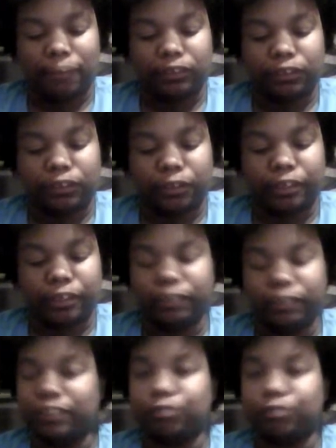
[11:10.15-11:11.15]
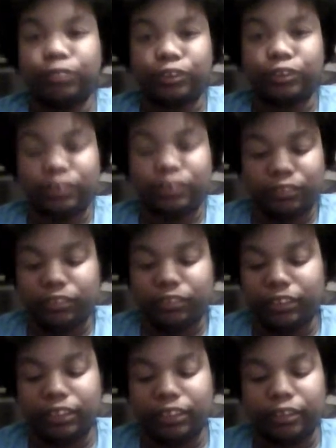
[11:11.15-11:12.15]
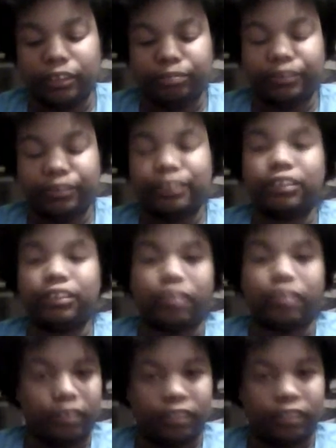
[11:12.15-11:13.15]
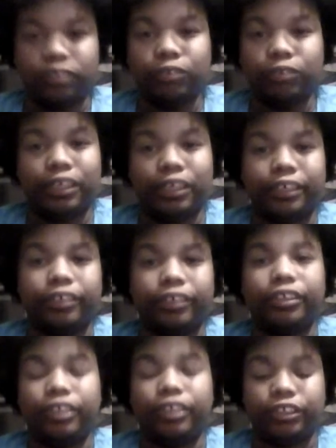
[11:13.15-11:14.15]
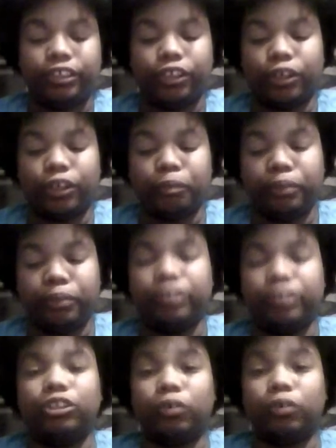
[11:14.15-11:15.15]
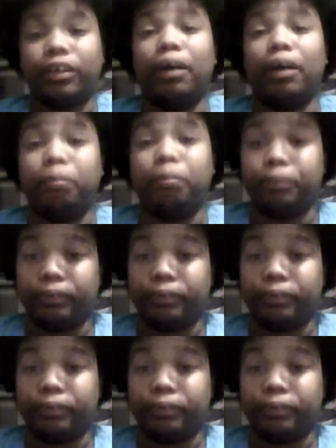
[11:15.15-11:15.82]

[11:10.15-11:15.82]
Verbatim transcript: So, and it was, um, gives another new layer to her putting the sword up